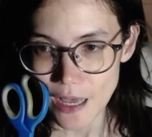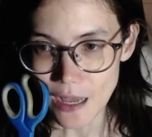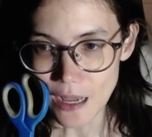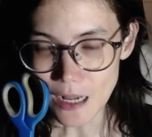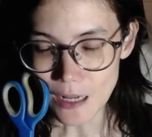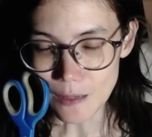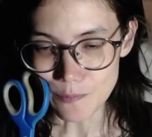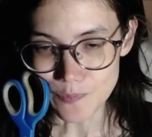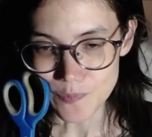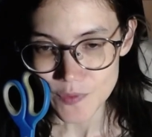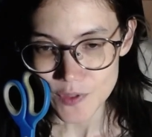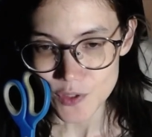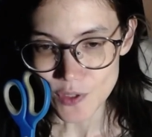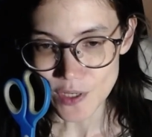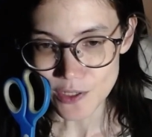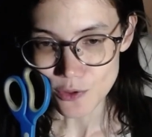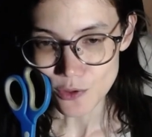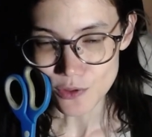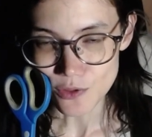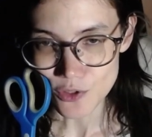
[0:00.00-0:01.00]
So
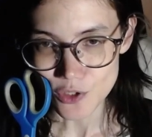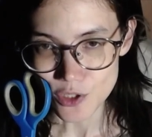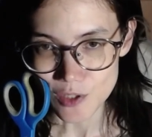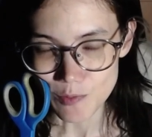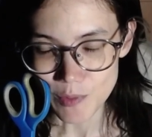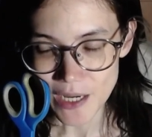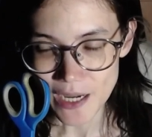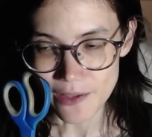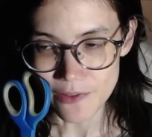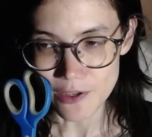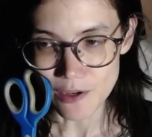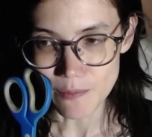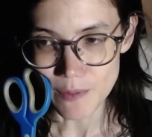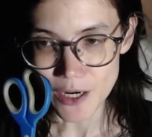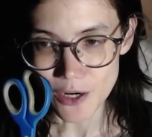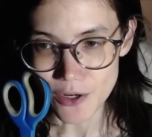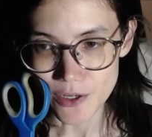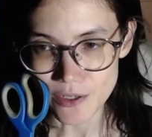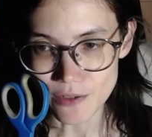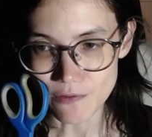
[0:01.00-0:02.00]
I couldn't just buy the
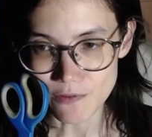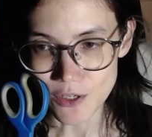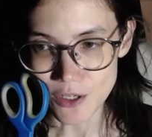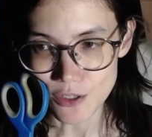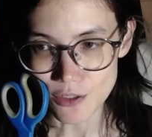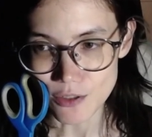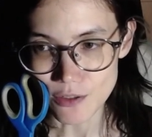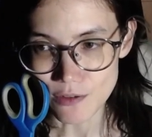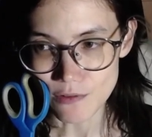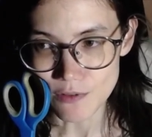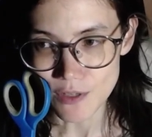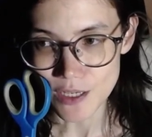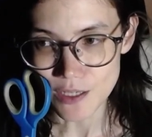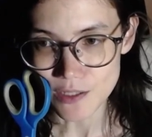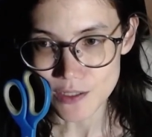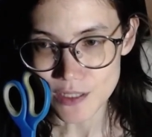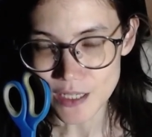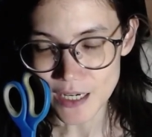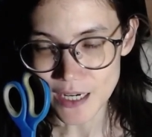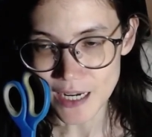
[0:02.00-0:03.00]
American version of
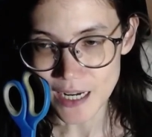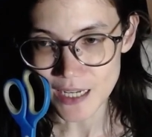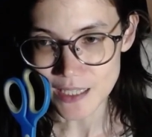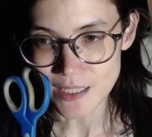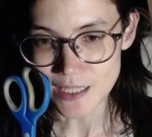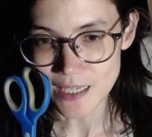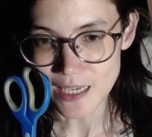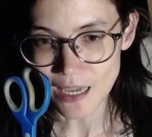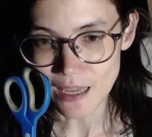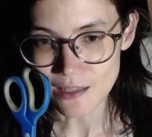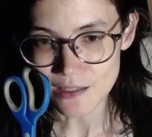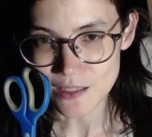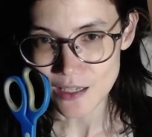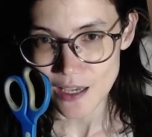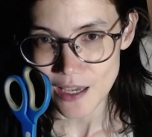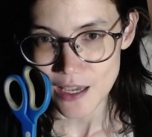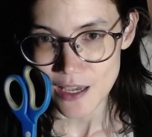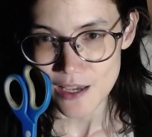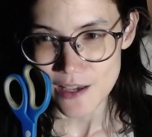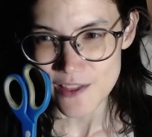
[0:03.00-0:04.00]
this, and I had to get
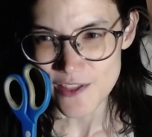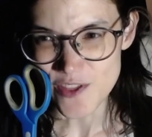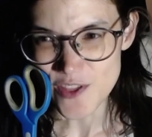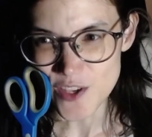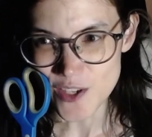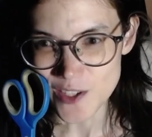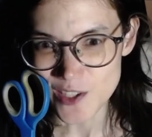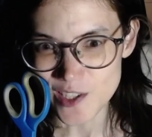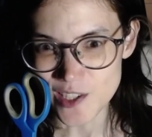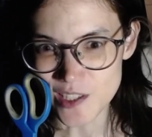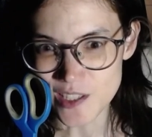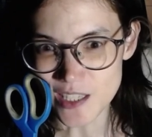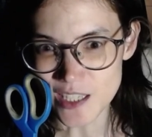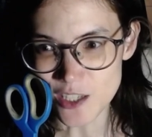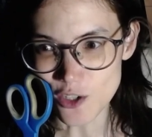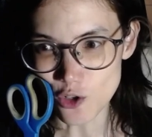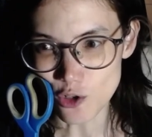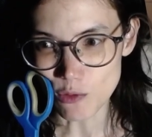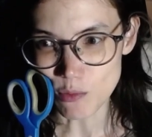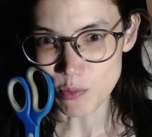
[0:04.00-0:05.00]
the
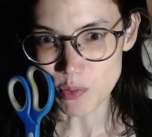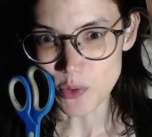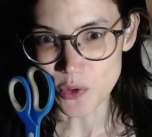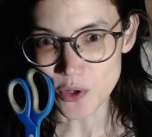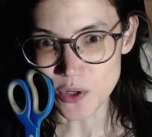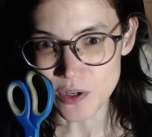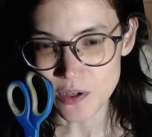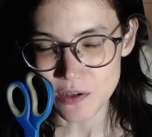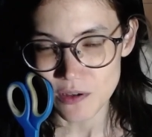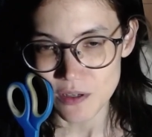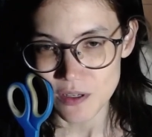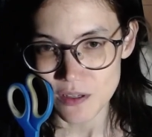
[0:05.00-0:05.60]
Steelbook